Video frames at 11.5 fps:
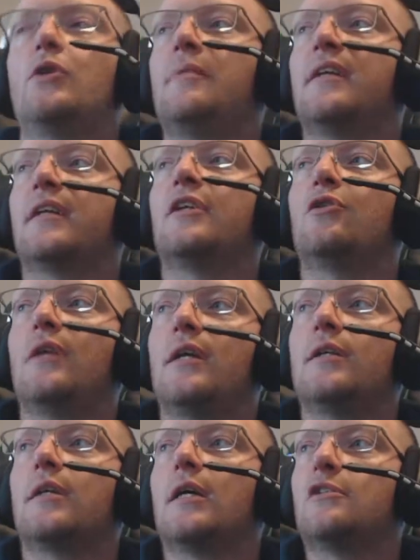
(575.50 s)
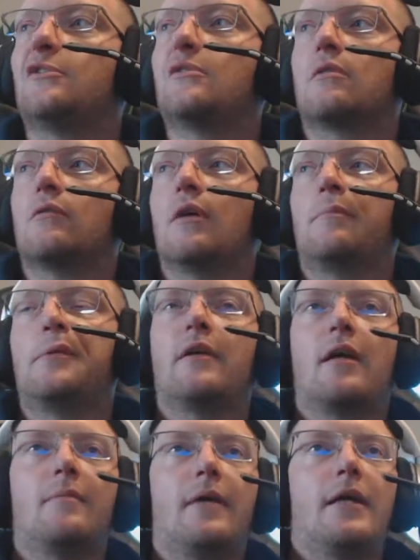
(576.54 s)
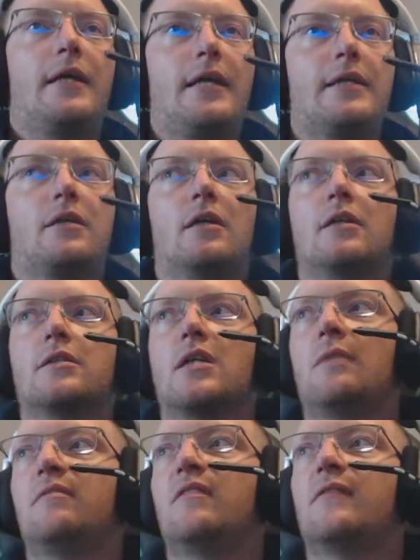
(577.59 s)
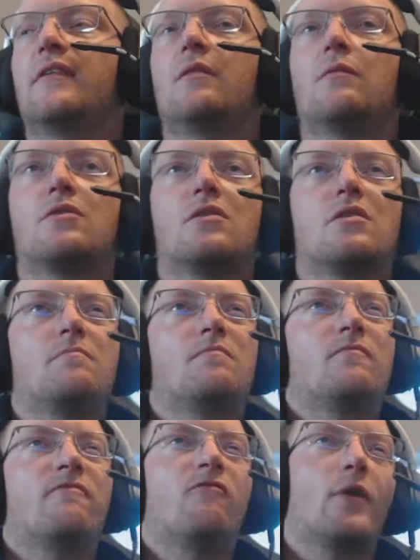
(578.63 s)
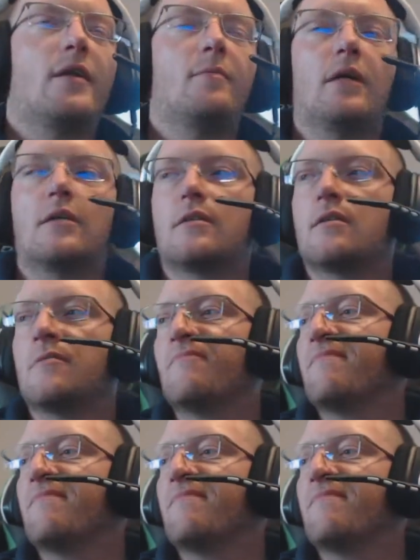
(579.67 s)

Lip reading: tubing than you need in case you screw up. You got to buy a heat gun on top of everything, which is $40.